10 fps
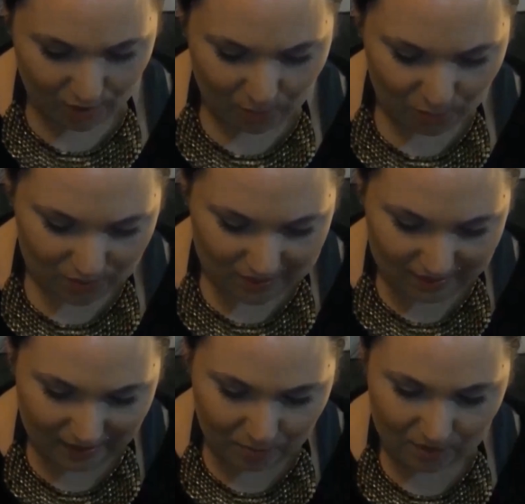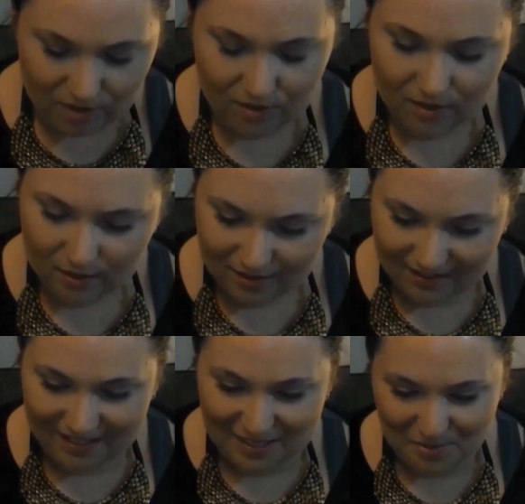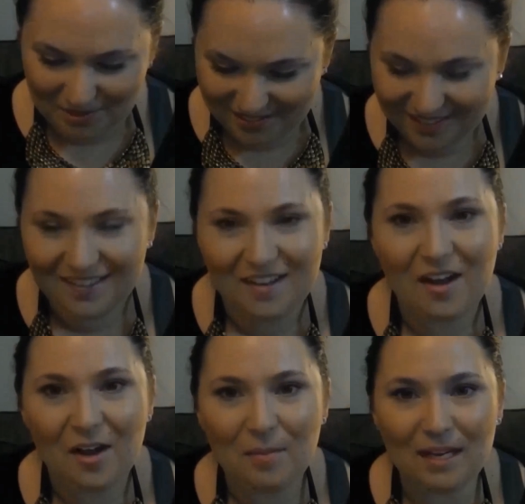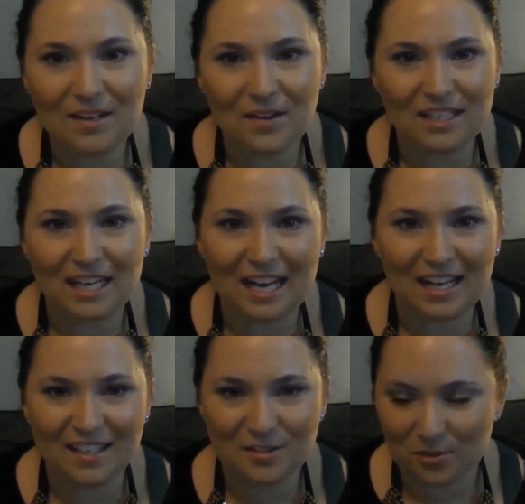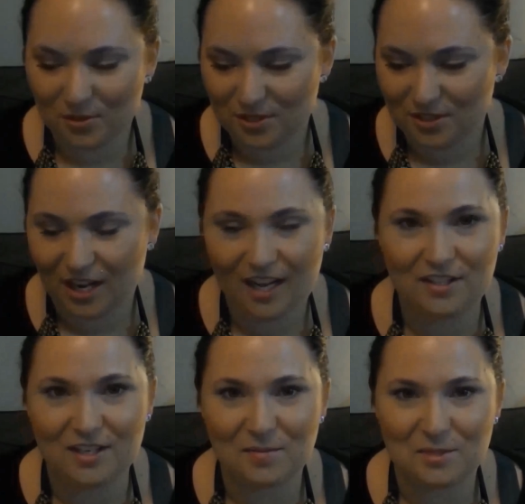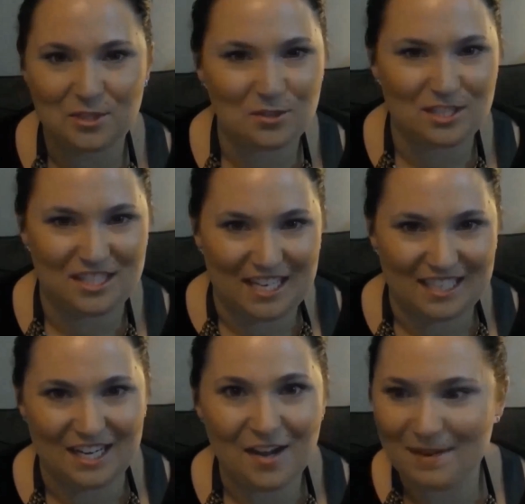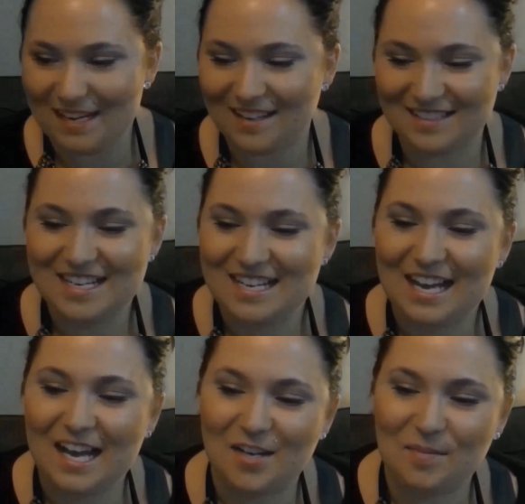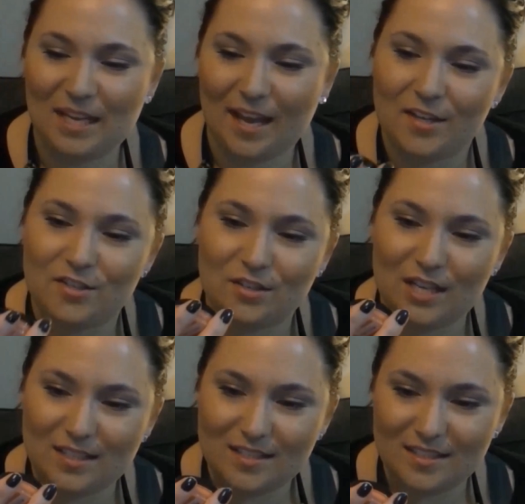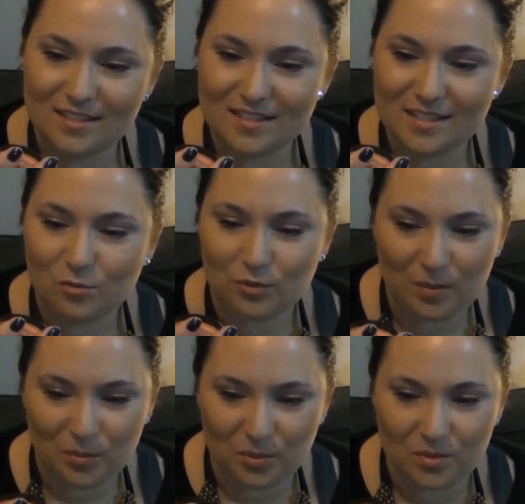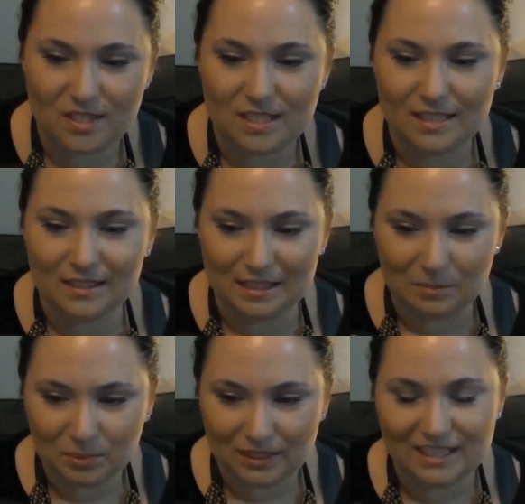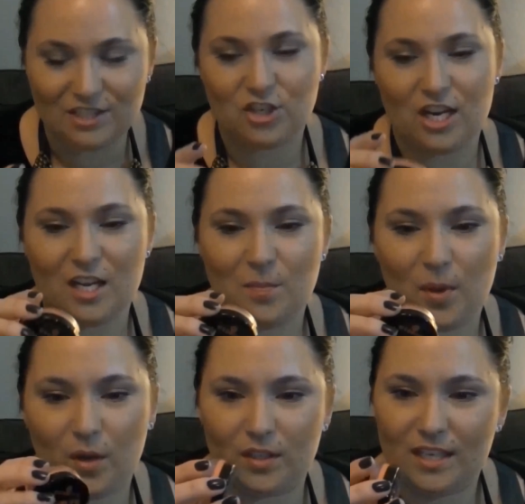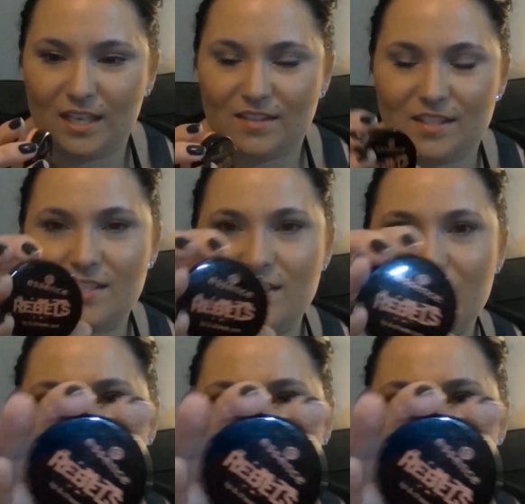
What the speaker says: Rebels Leap. Oh my god, I can't talk tonight. I think I'm just too excited. Oh my god. Okay, so Essence Rebels Lip and Cheek Pot. This is